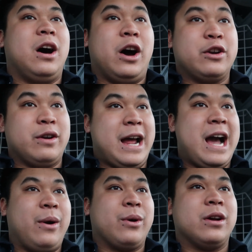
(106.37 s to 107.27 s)
under an
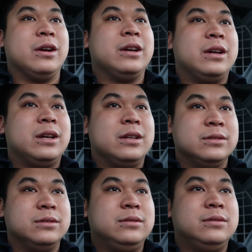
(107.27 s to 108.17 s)
hour
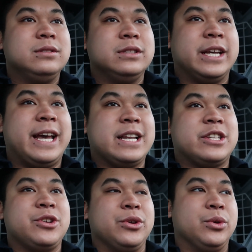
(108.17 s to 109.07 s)
to
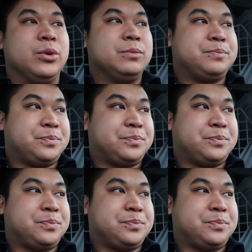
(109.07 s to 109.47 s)
get to